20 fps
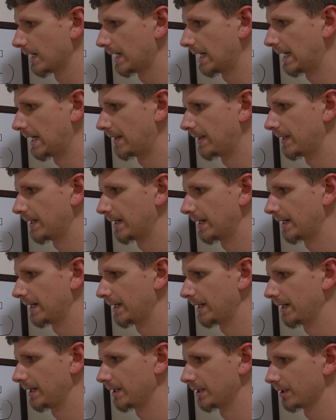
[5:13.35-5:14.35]
And
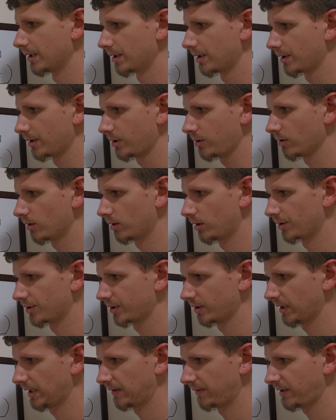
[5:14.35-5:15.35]
then you'll
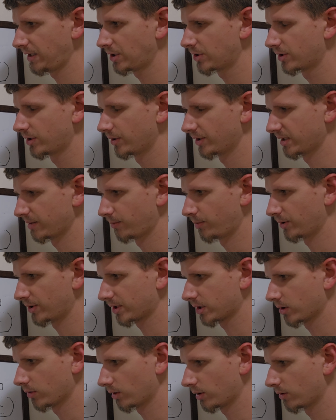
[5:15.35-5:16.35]
also have each of those inputs
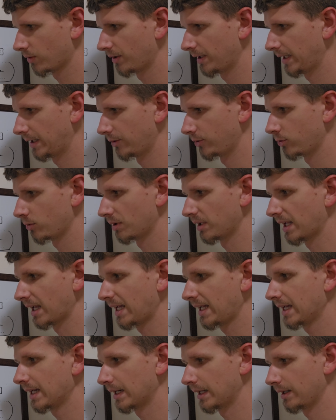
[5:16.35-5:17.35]
go down to an
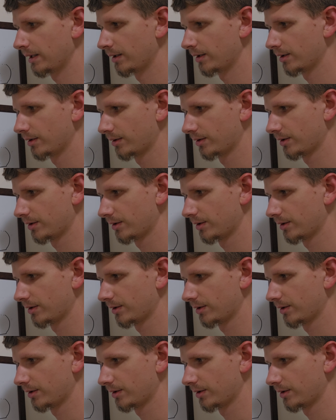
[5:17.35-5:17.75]
AND.